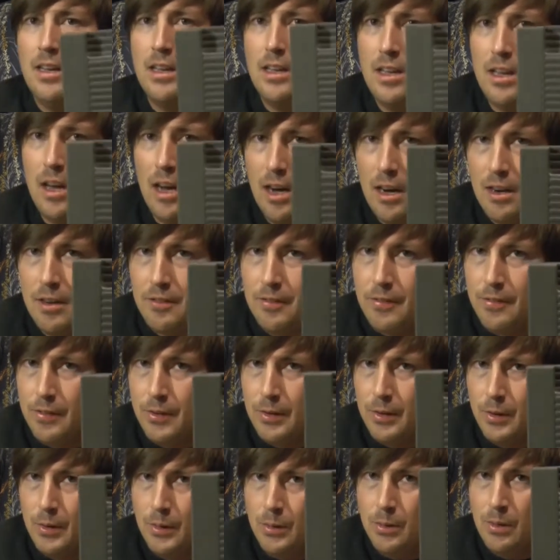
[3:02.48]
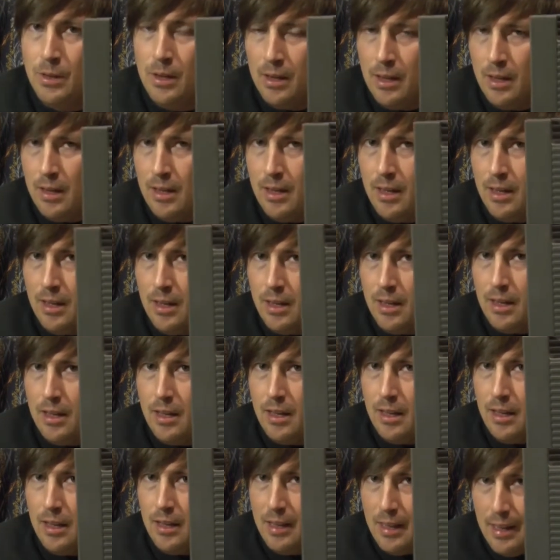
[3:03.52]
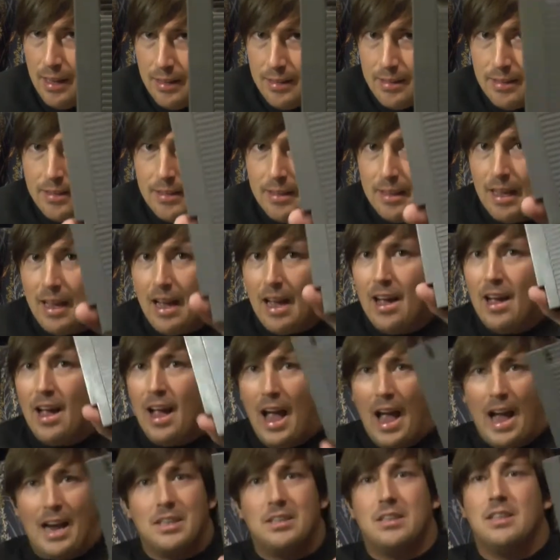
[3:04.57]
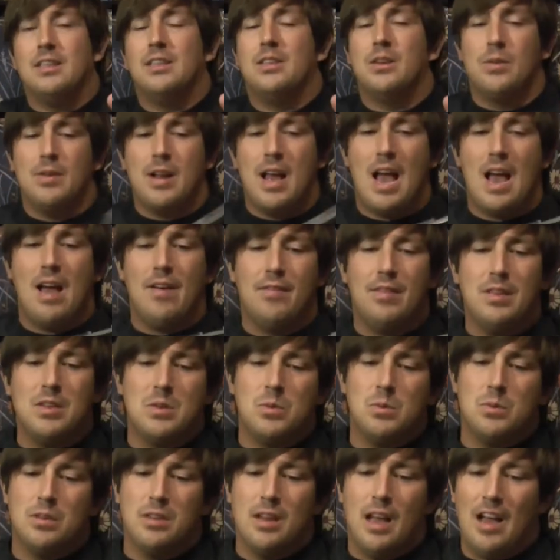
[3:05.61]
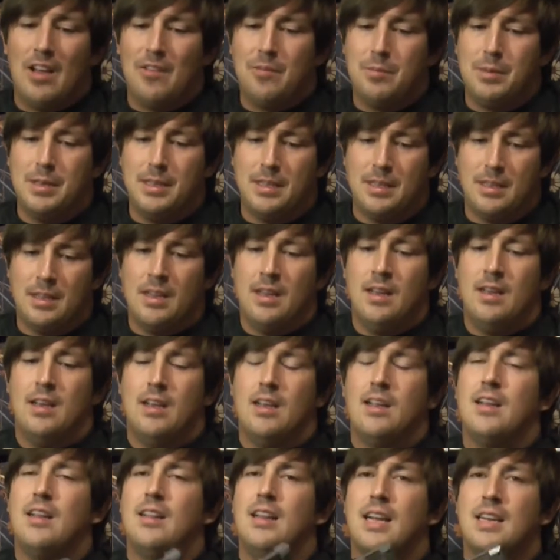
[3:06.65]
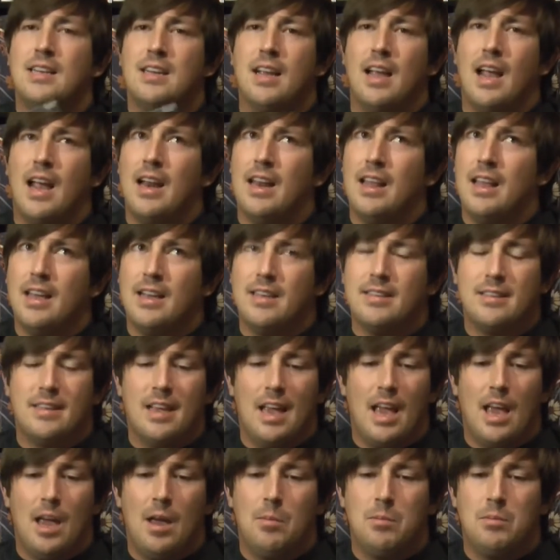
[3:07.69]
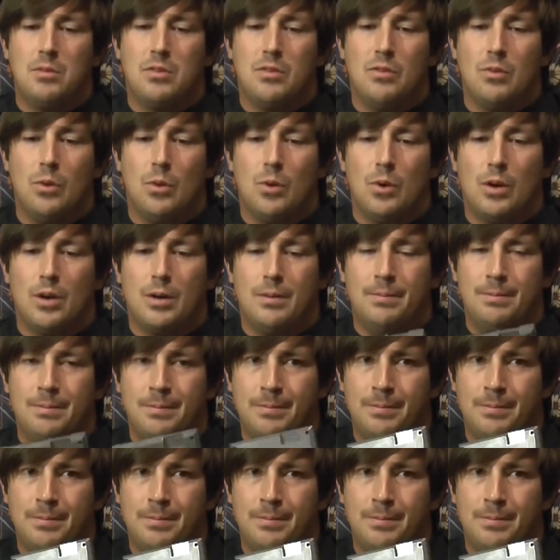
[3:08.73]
Kung Fu. Yes, I actually don't have this one. I've been collecting NES games for,